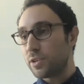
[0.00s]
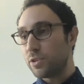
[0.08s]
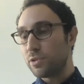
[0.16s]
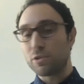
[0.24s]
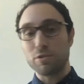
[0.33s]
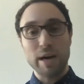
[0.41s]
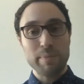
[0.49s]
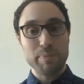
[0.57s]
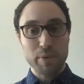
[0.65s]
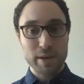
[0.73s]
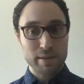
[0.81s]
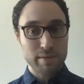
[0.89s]
who grew up
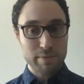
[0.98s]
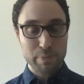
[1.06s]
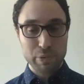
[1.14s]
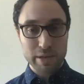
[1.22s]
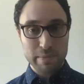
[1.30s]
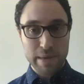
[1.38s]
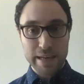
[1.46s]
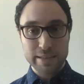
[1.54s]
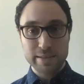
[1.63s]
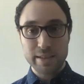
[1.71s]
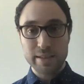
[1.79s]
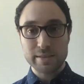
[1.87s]
with print
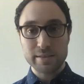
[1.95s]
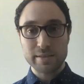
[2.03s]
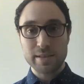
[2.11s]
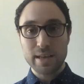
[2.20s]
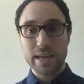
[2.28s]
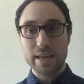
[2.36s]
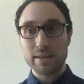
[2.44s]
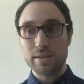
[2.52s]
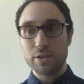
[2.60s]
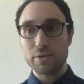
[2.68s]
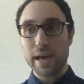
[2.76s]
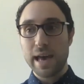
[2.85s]
magazines and
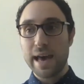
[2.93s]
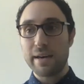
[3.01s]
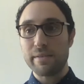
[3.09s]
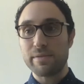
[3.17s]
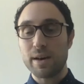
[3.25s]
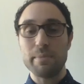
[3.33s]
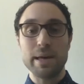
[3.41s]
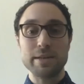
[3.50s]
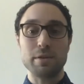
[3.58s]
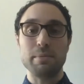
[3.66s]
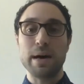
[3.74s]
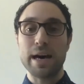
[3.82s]
who have a
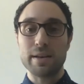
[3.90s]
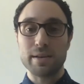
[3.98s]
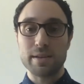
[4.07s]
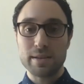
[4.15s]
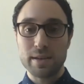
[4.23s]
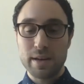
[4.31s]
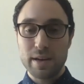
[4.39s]
mental model